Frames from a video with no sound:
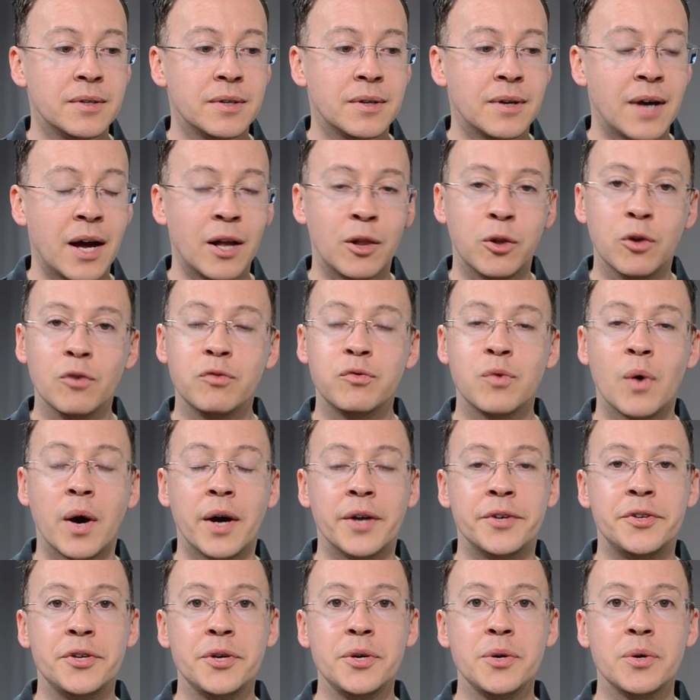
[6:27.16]
I love what I
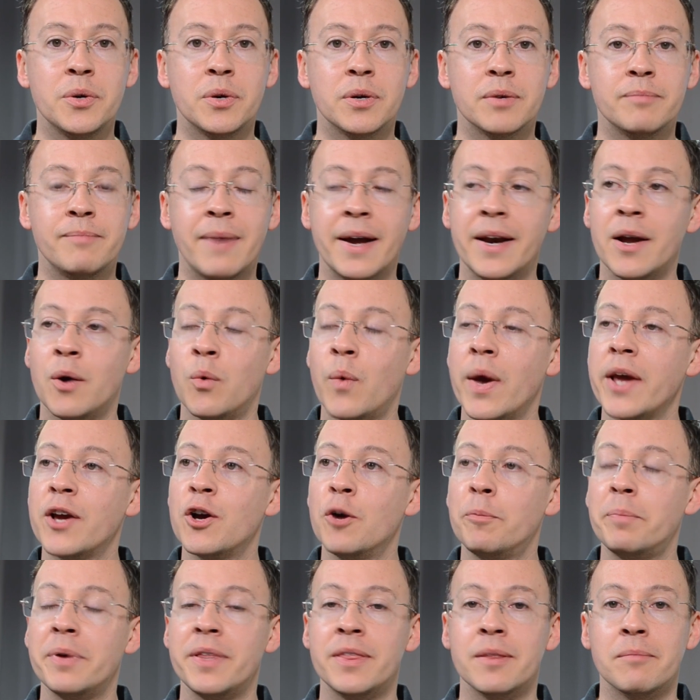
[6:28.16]
do. Man, I wake
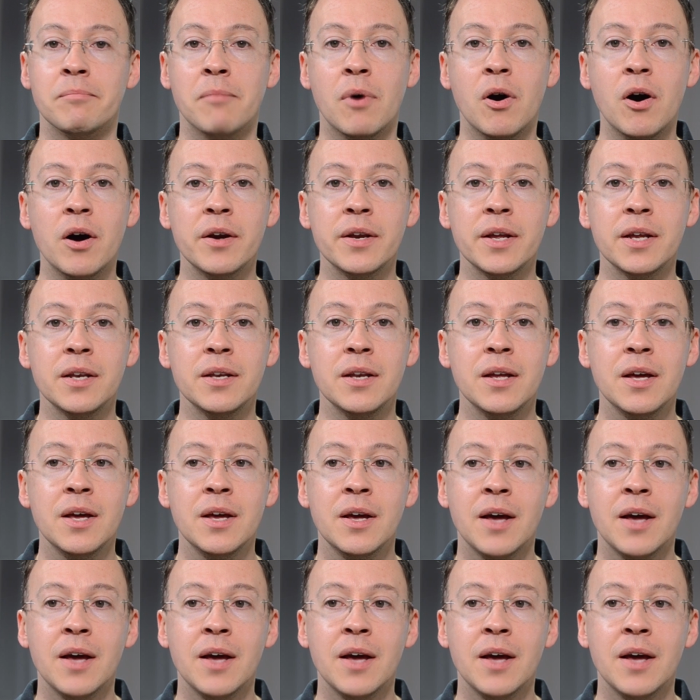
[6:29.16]
up in the morning.